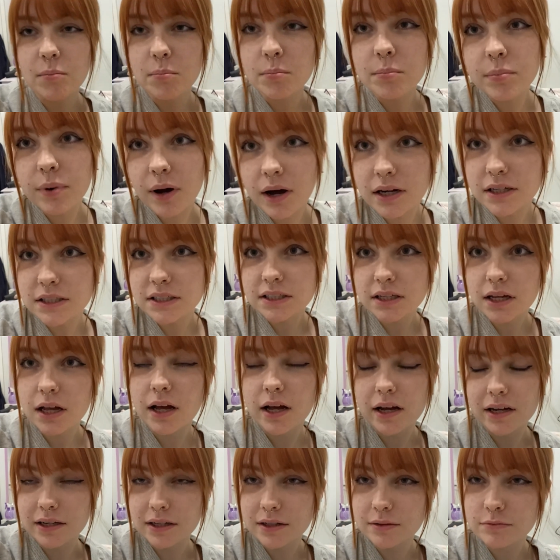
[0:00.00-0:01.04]
but
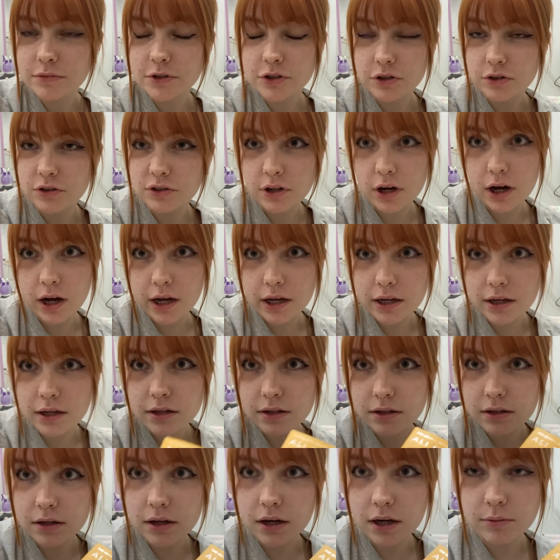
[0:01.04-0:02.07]
I am so tired.
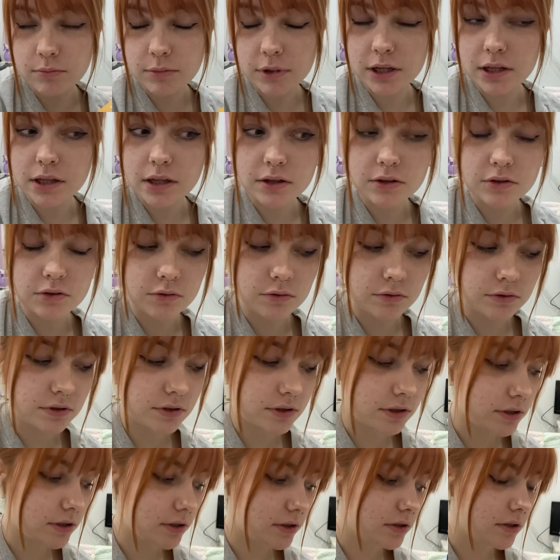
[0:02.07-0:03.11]
I'm like
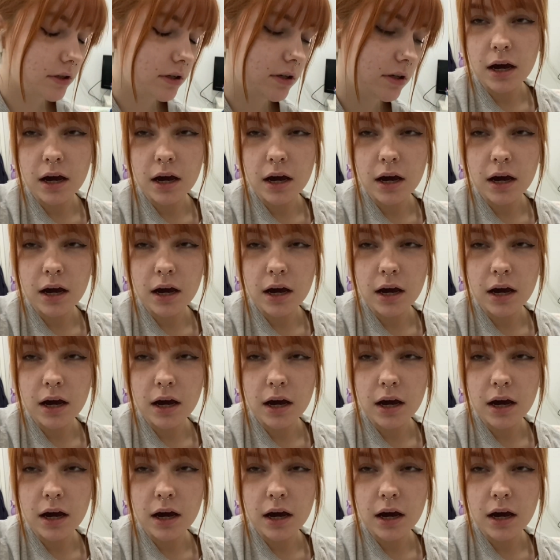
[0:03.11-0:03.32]
exhausted